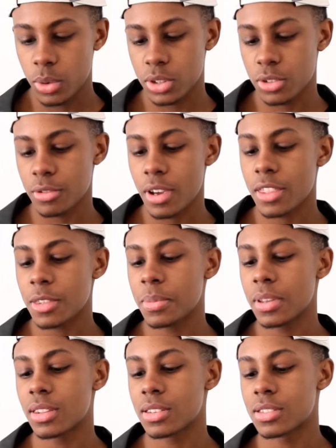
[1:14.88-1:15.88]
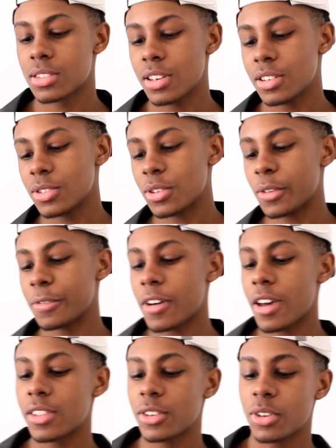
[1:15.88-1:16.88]
Would you rather be the son or
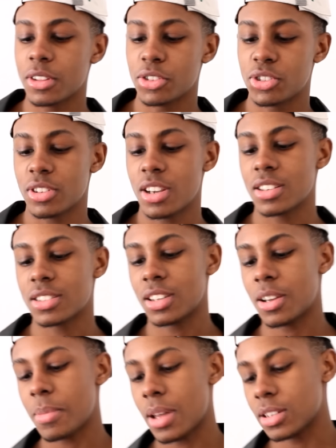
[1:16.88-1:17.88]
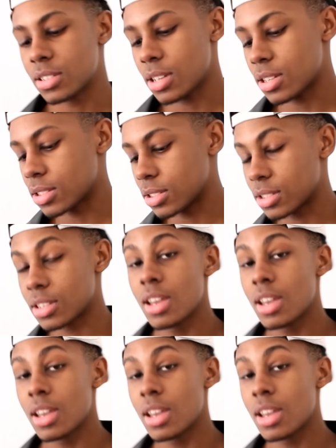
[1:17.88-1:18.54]
father on The Strange Thing About the Johnsons?